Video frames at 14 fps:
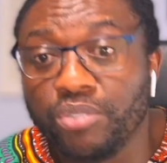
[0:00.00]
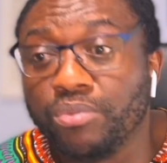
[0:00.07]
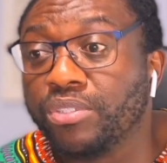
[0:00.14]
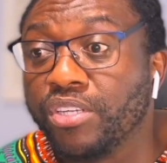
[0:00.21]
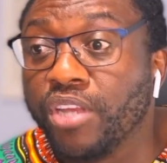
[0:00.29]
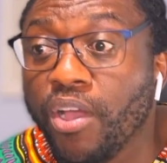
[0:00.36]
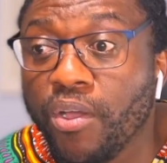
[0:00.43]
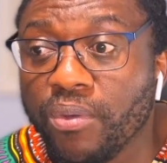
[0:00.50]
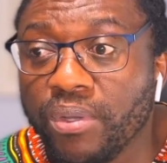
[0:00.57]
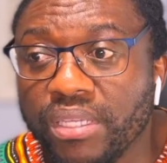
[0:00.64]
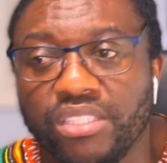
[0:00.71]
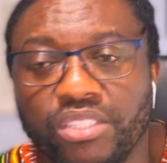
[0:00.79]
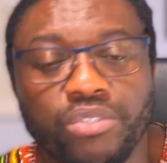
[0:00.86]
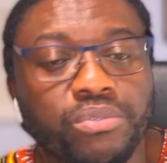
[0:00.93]
would know
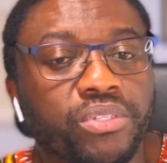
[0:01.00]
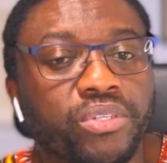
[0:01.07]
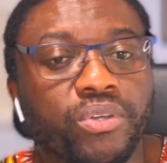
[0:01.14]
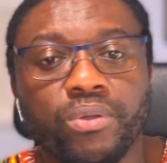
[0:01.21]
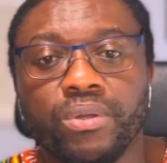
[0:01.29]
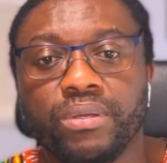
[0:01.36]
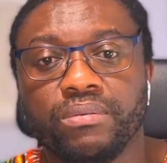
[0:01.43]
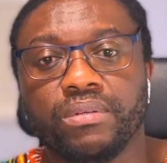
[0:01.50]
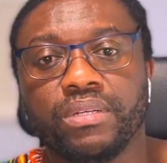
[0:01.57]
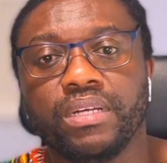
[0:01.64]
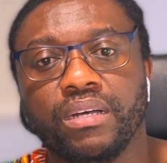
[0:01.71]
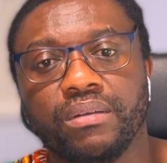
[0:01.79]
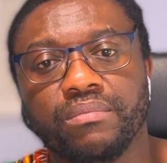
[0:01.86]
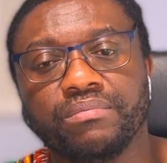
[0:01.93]
is you would know
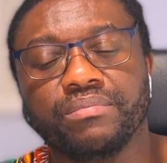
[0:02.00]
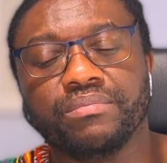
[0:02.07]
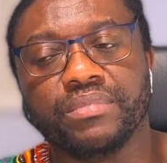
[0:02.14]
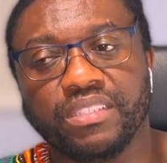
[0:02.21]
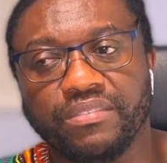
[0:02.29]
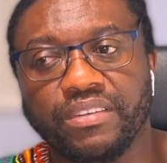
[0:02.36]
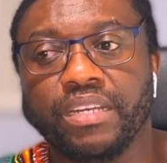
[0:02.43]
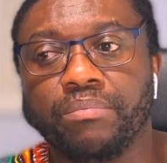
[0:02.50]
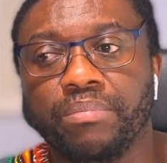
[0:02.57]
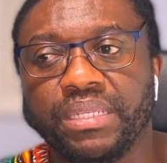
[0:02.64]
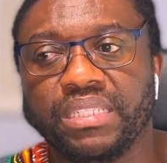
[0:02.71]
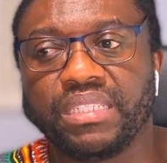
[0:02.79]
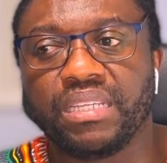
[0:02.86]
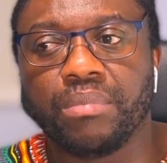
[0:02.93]
the very
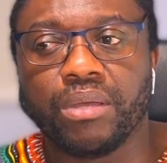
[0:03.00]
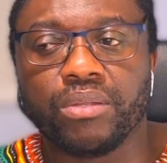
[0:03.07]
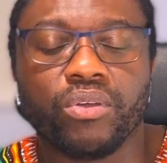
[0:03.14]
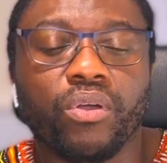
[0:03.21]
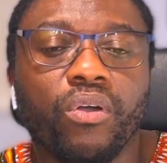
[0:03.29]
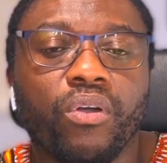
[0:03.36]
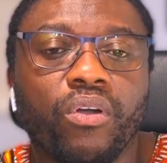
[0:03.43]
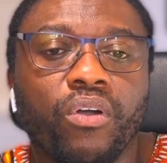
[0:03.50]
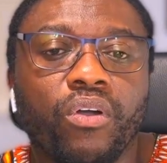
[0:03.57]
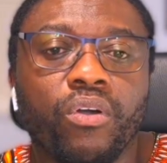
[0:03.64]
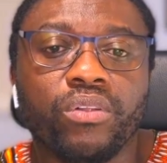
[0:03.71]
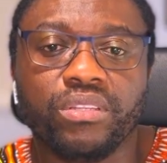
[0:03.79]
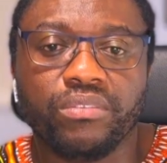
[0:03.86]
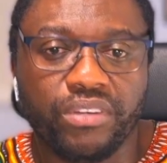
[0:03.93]
basics about
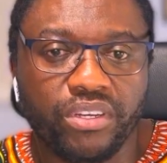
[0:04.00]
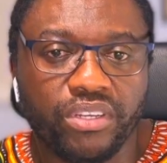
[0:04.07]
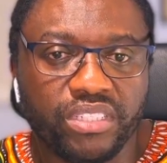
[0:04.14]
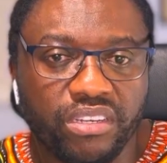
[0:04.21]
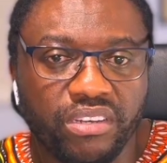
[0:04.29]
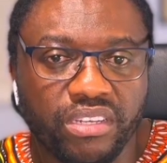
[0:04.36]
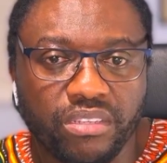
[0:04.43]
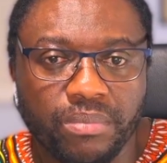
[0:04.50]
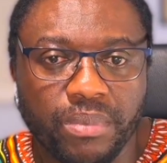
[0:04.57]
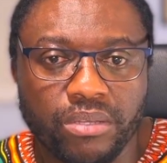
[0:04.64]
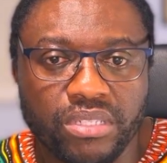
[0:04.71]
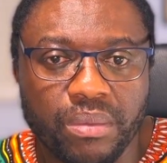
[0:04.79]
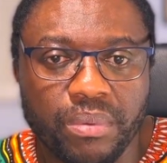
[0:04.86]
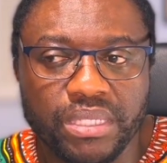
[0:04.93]
all the various areas about
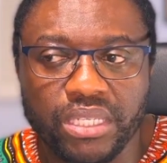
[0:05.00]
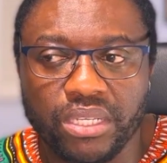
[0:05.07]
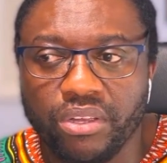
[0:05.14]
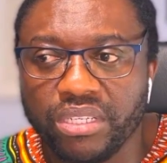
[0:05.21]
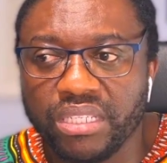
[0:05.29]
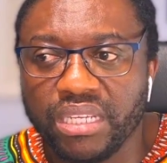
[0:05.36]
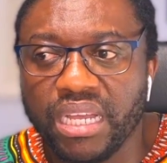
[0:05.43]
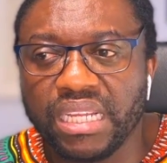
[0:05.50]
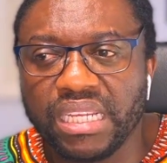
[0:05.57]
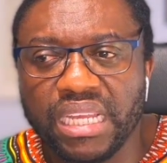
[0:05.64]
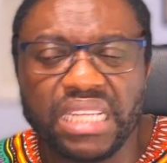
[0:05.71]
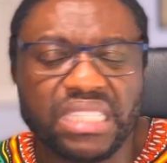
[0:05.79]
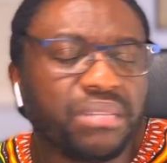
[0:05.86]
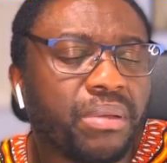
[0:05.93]
cybersecurity, and
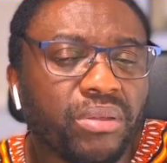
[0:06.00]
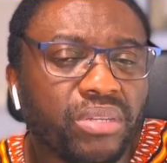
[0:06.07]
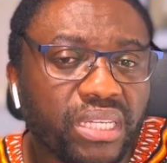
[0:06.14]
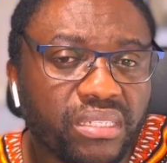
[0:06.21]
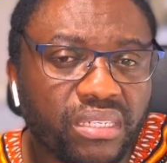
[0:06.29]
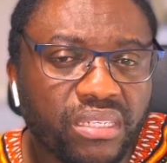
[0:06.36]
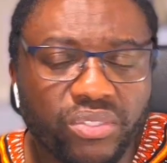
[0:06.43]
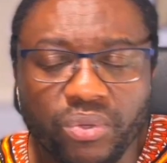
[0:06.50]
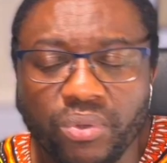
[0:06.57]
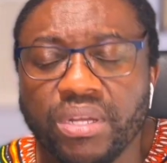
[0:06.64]
that's about it. So